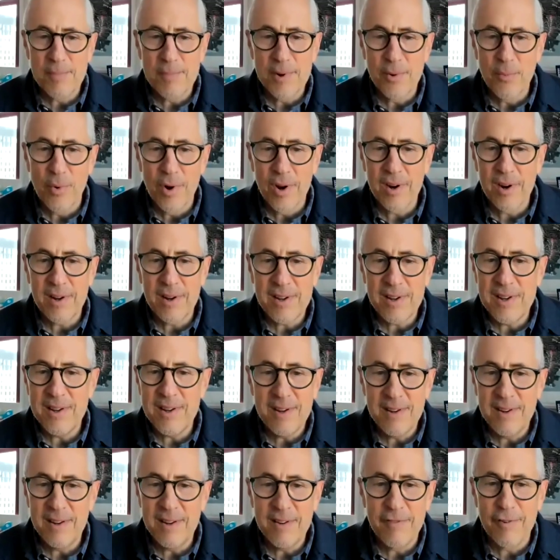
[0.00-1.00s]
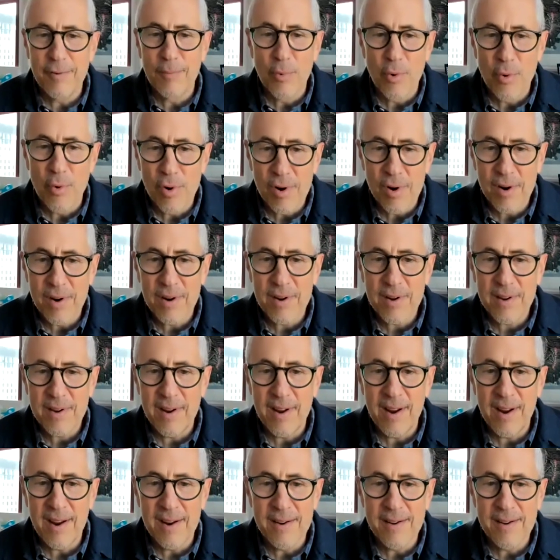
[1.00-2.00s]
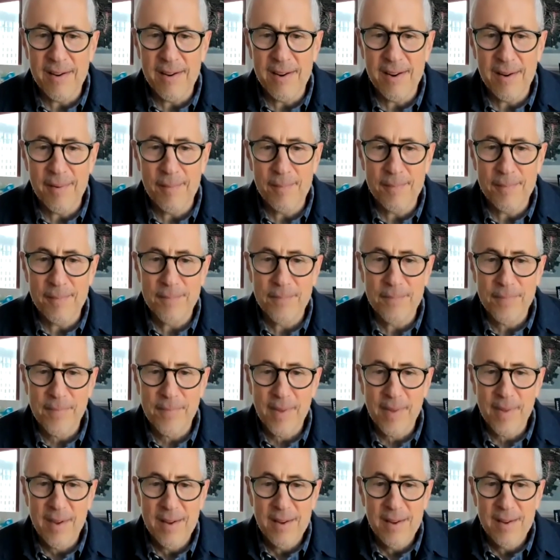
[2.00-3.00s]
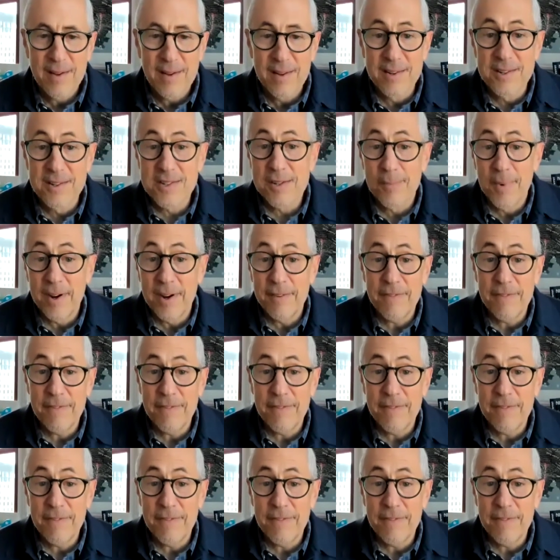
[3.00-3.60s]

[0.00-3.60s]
me want to eat even more. And listen,